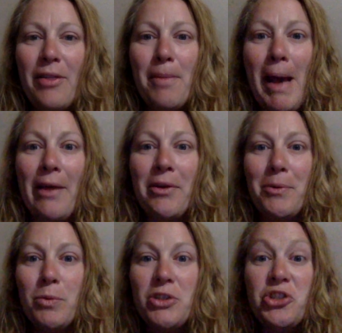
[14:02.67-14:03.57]
The
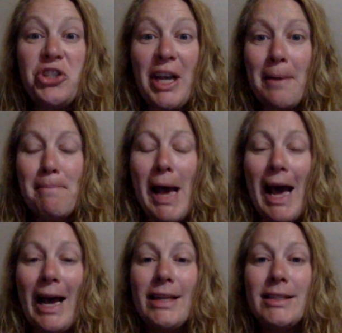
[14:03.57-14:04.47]
bathroom was
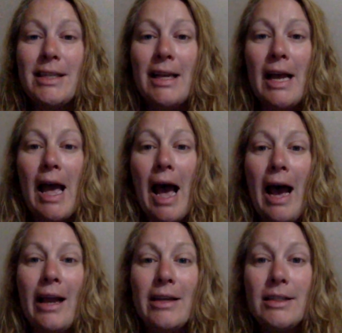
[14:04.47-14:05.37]
jam-packed.
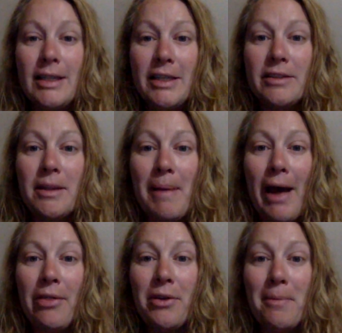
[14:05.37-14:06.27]
I cleared the
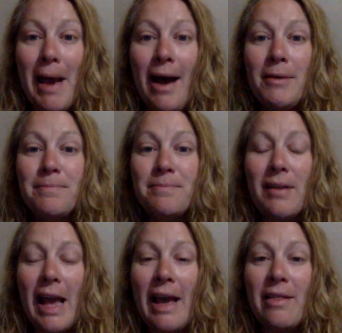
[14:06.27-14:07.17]
bathroom out,
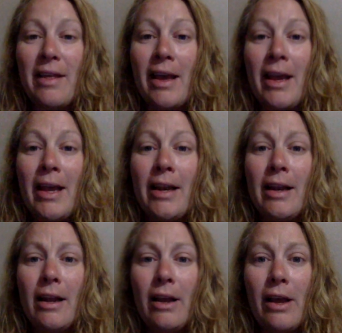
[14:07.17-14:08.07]
and then
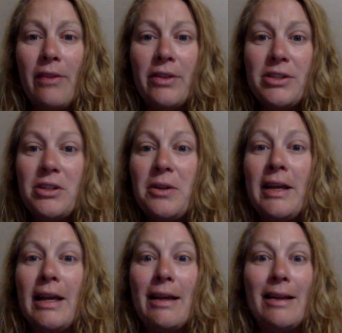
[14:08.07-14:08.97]
the
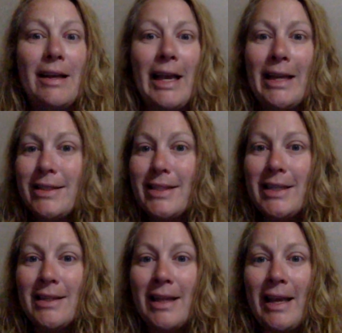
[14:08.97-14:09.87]
student
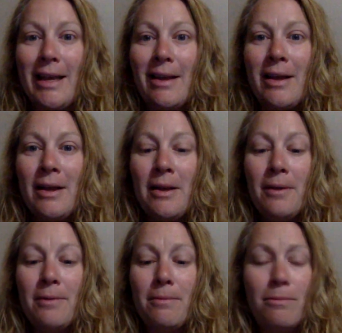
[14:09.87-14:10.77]
instantly
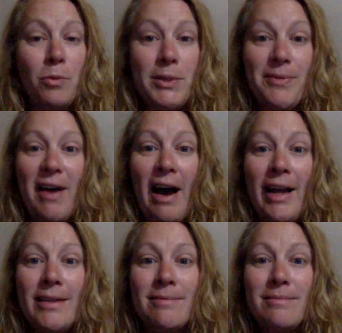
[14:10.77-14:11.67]
was
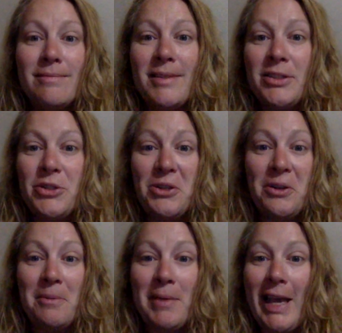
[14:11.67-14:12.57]
fine. The
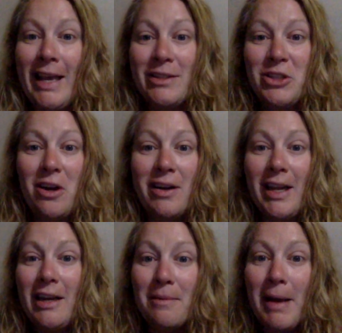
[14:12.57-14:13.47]
student began
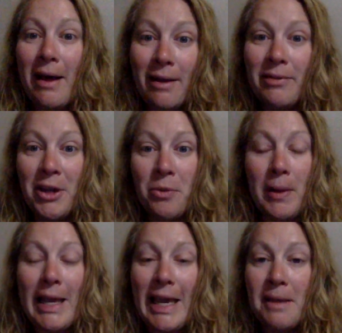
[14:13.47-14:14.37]
talking about their
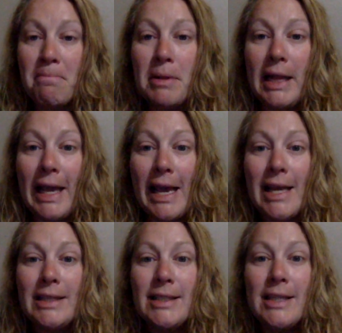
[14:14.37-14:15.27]
weekend
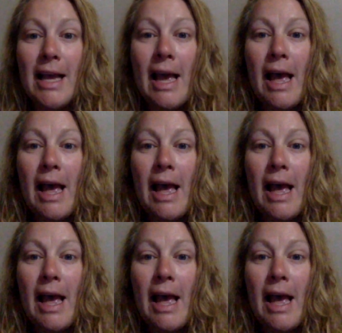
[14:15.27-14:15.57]
plans,